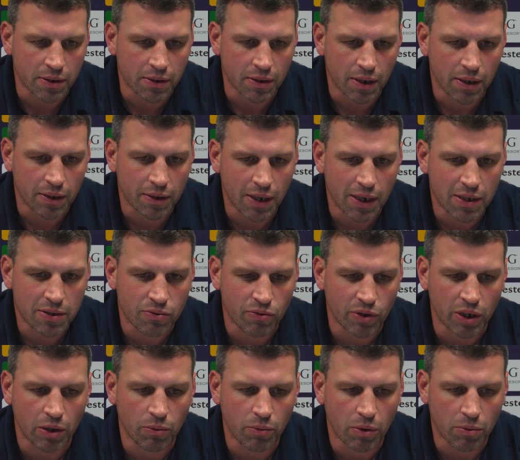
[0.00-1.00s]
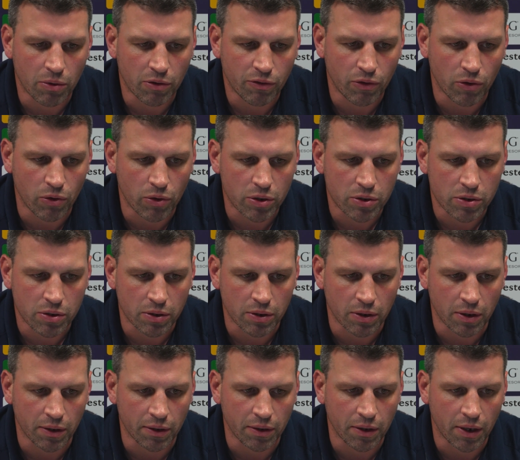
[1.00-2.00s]
and that's really what we're focusing
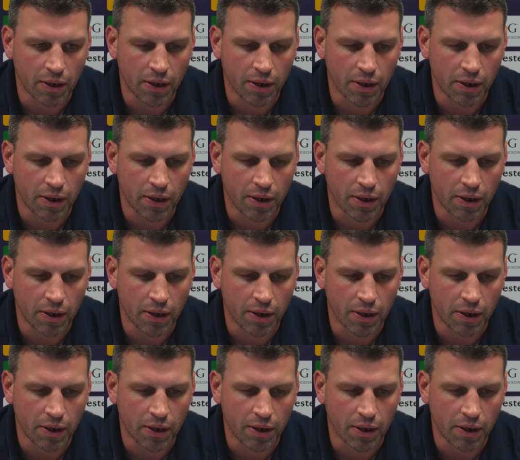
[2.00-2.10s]
on,